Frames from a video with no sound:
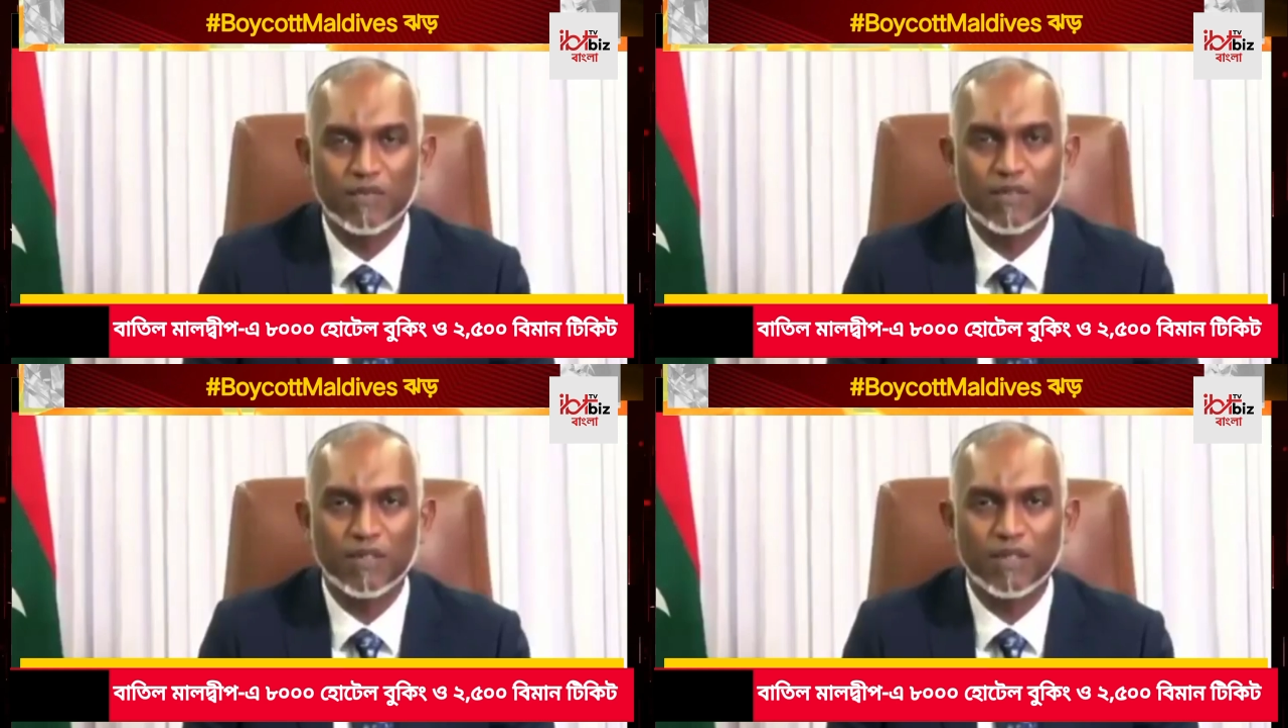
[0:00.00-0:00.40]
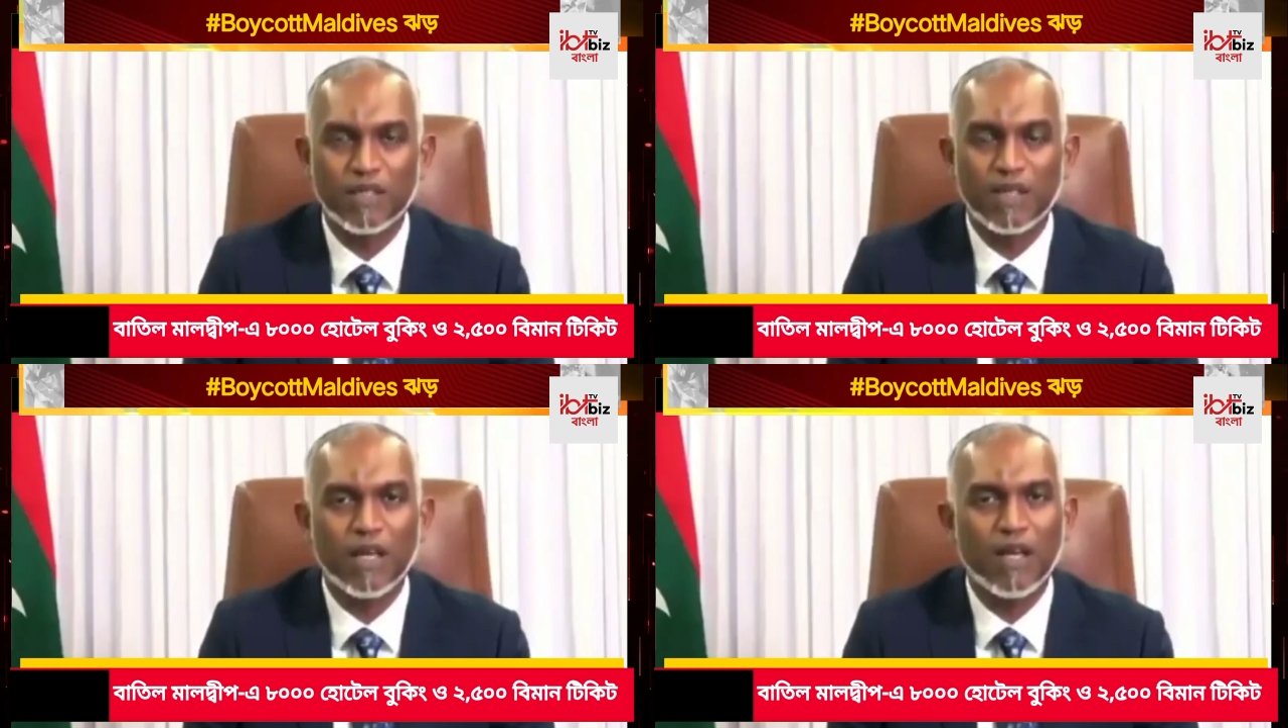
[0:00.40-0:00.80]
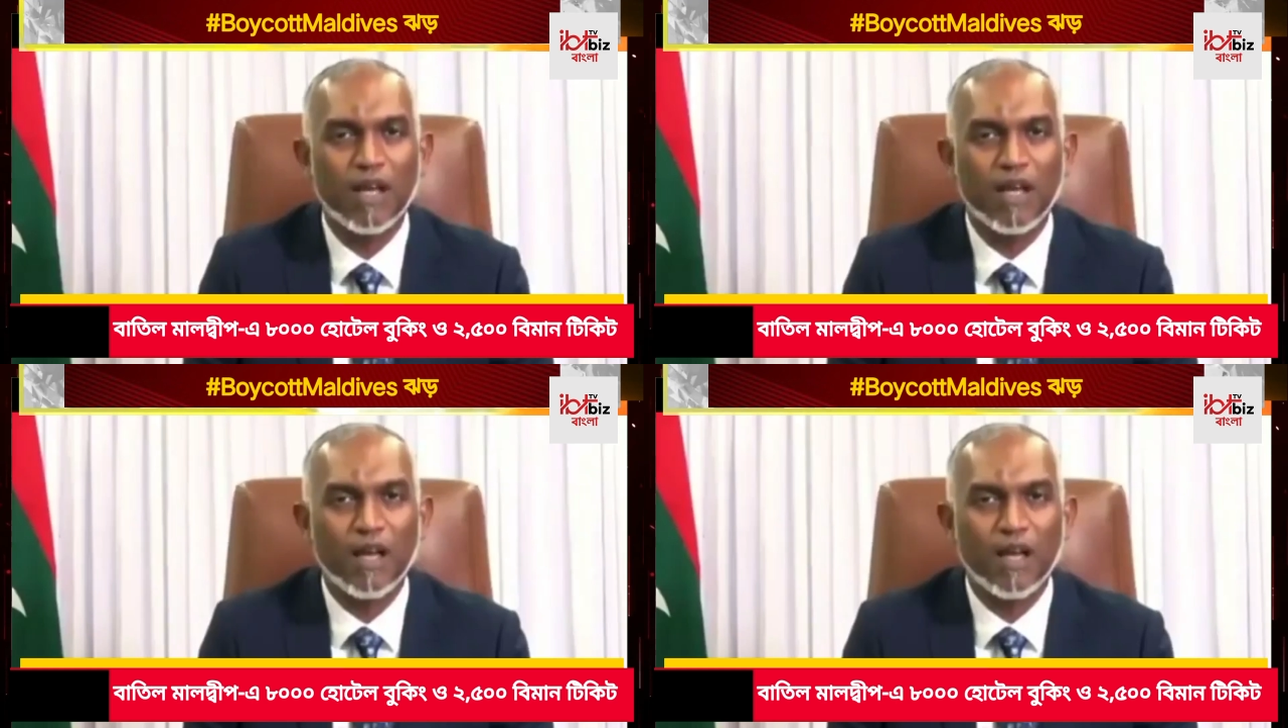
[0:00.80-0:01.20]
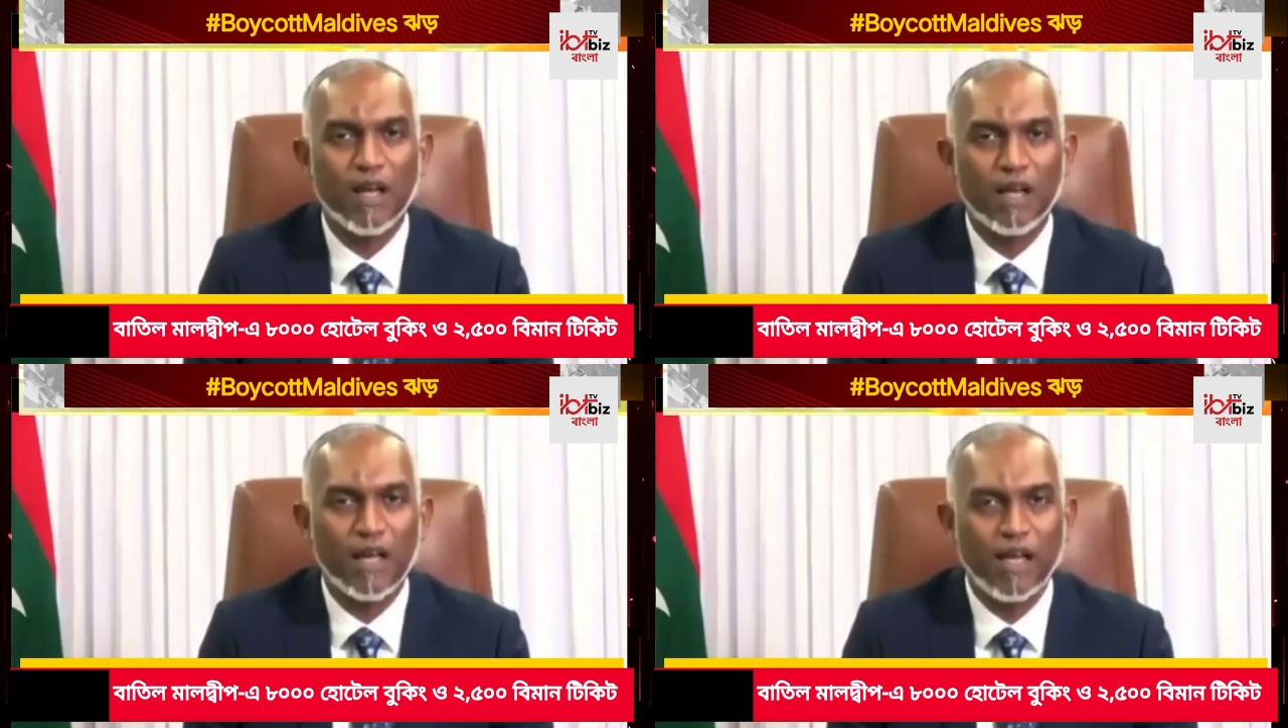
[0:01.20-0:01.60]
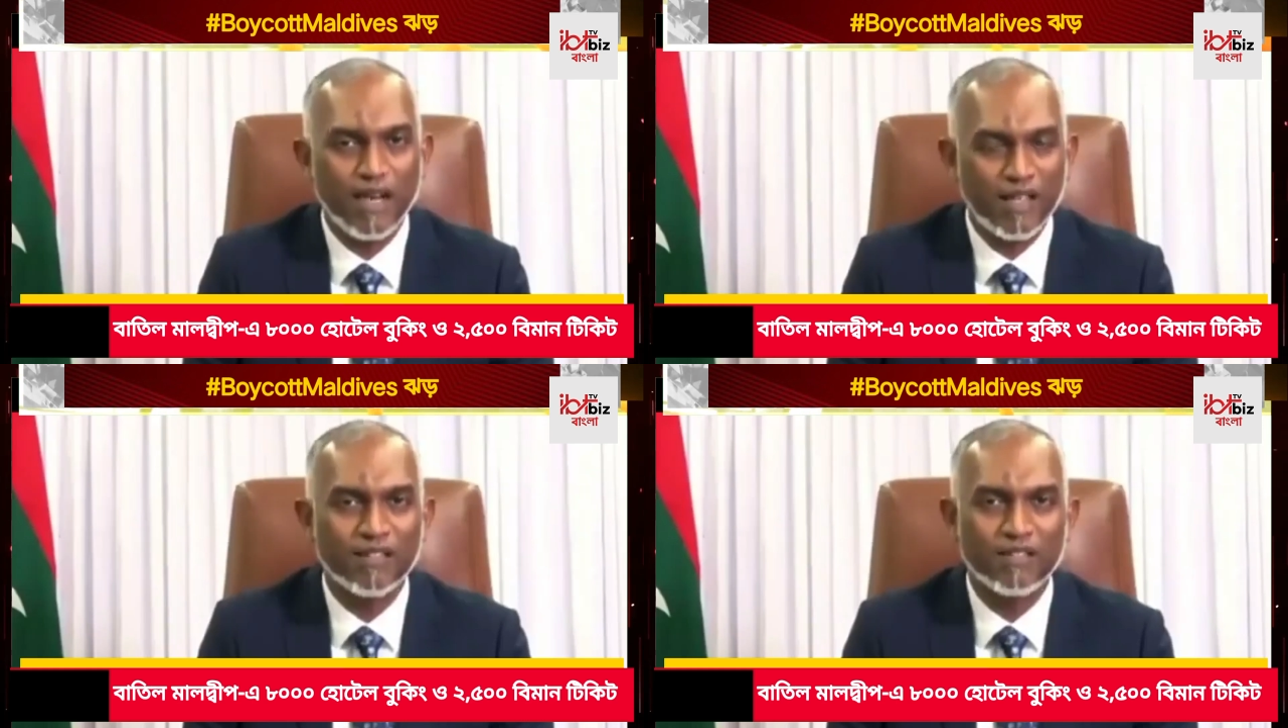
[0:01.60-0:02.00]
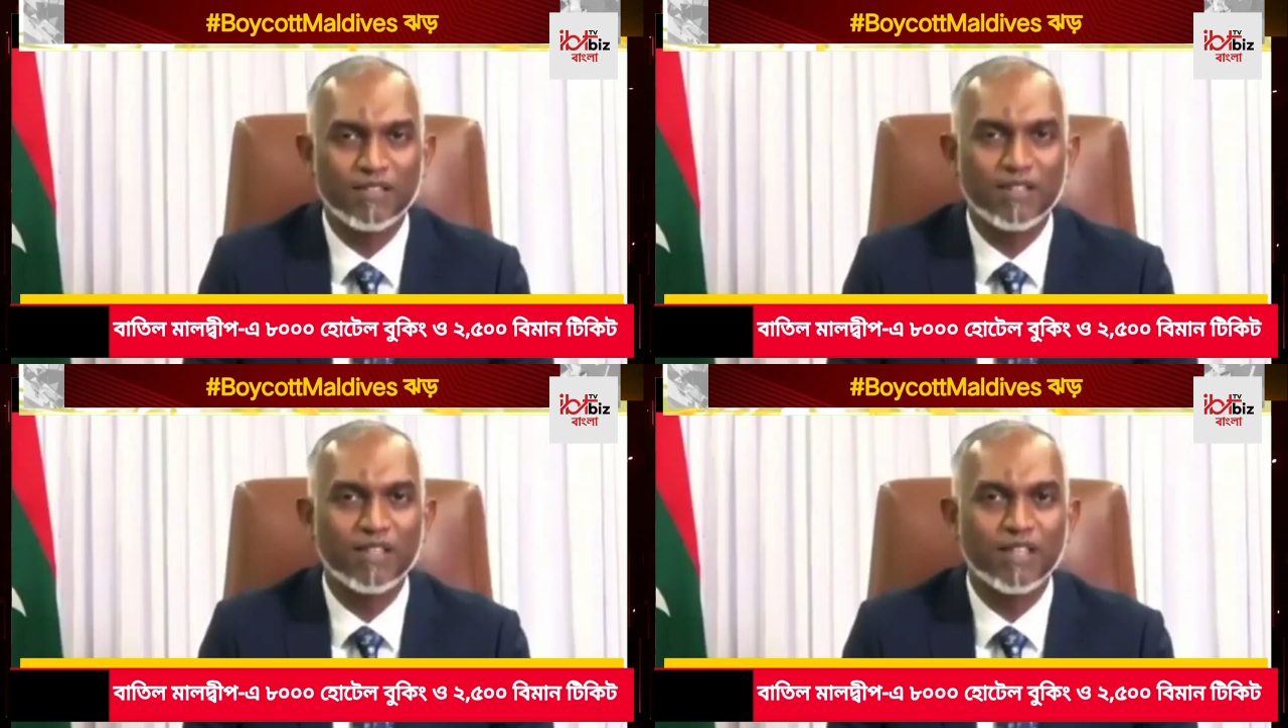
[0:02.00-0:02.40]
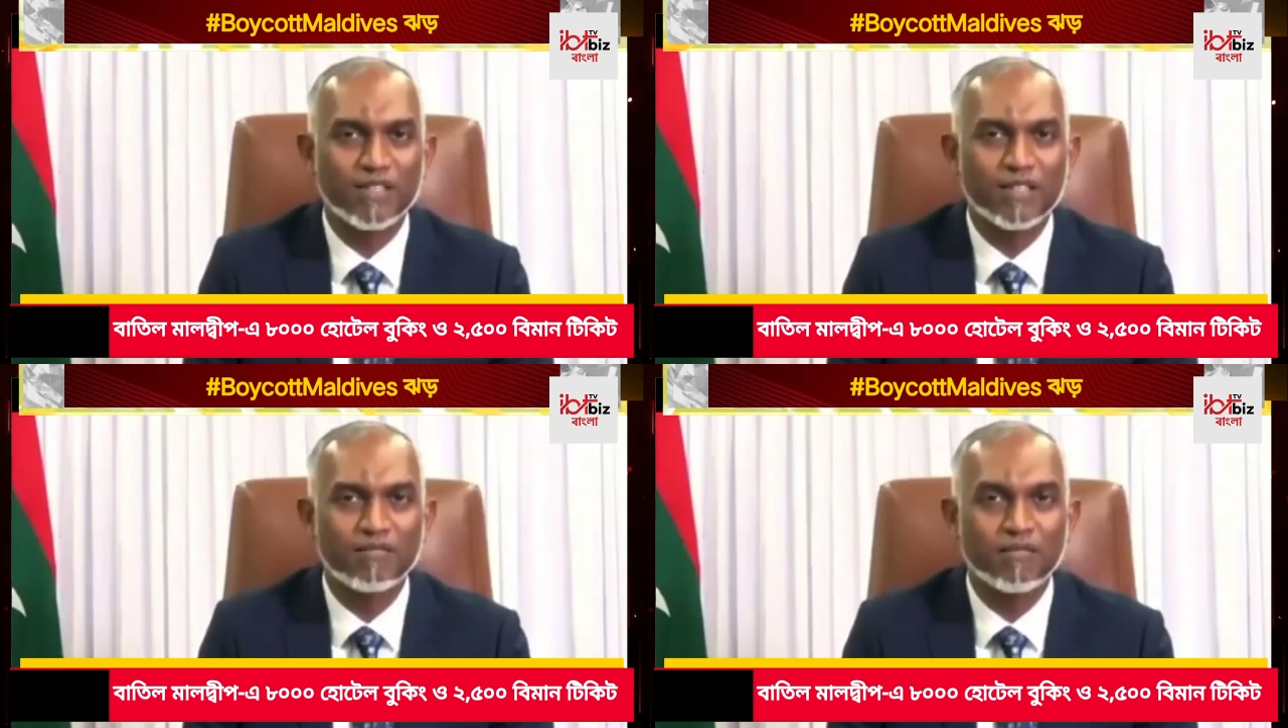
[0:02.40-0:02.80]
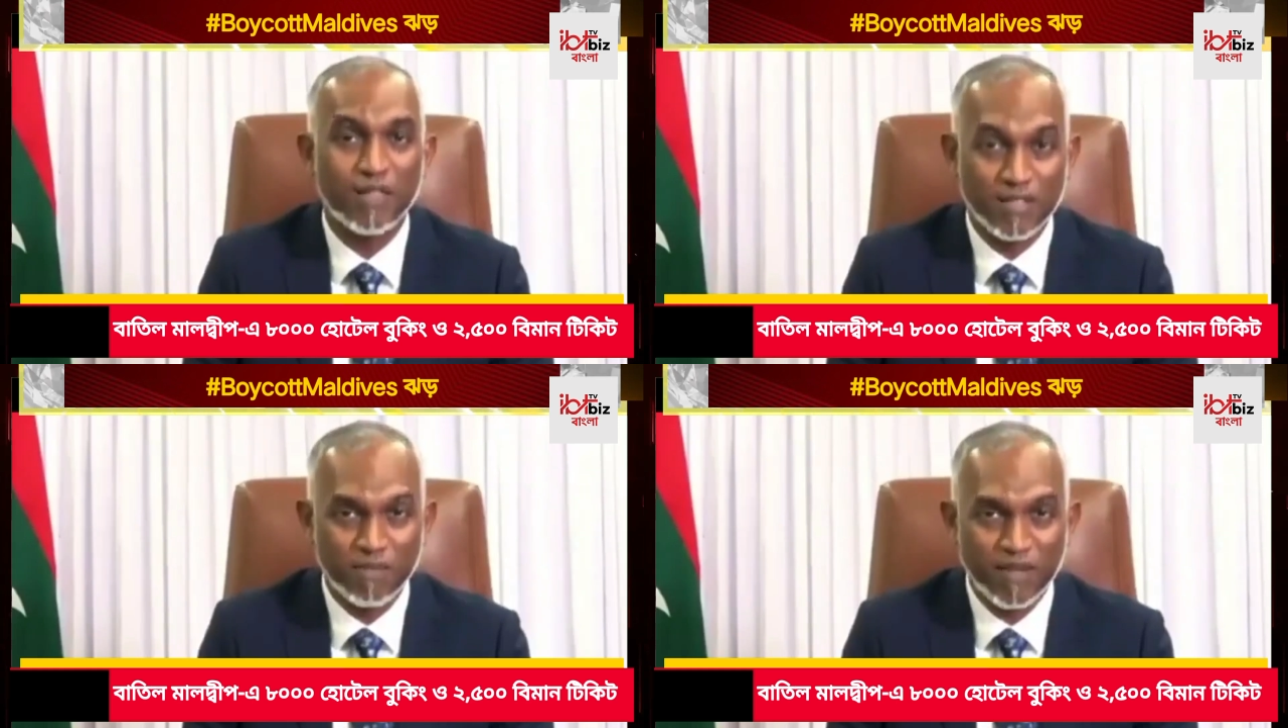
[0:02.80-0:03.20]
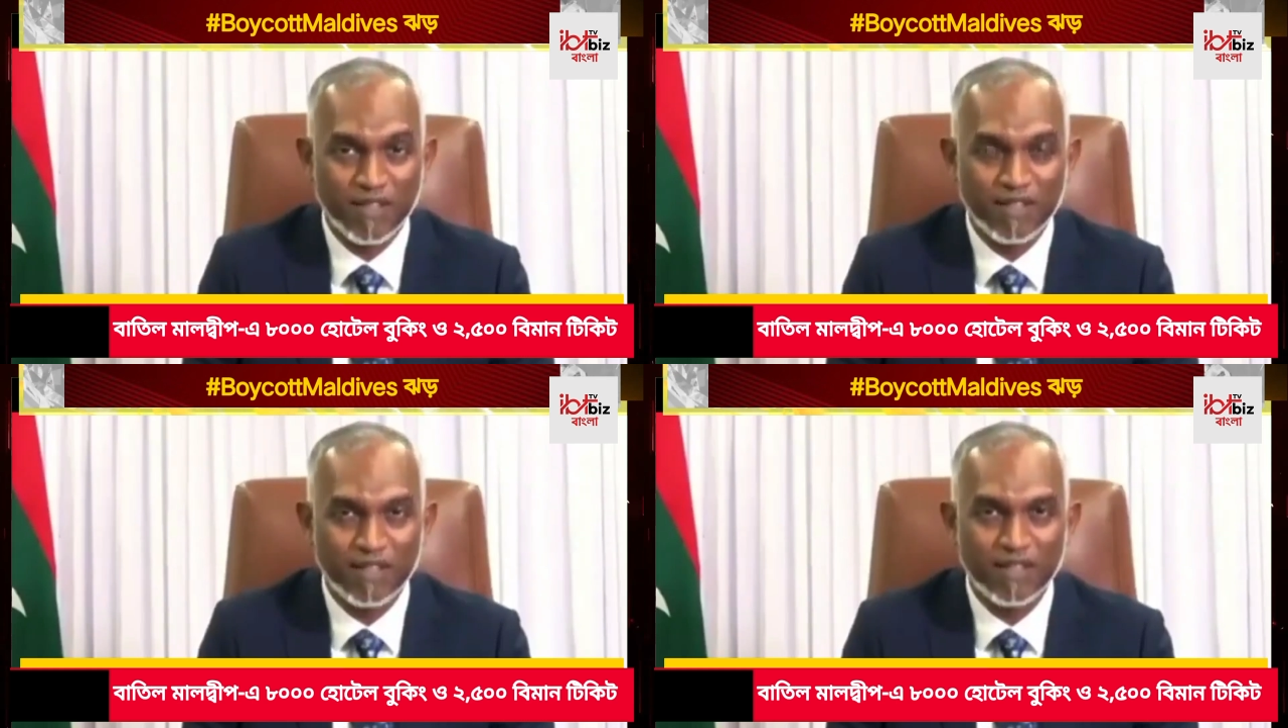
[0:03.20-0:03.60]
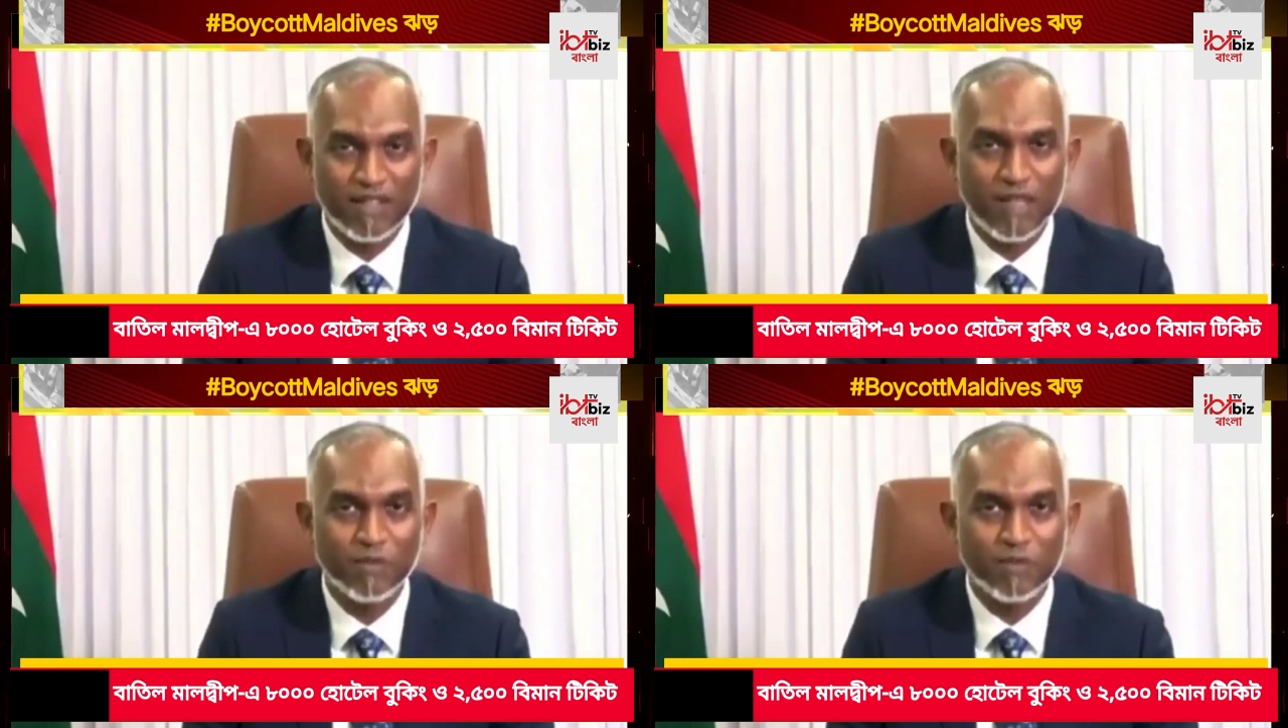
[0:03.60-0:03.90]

comes first. Any country that's respecting that,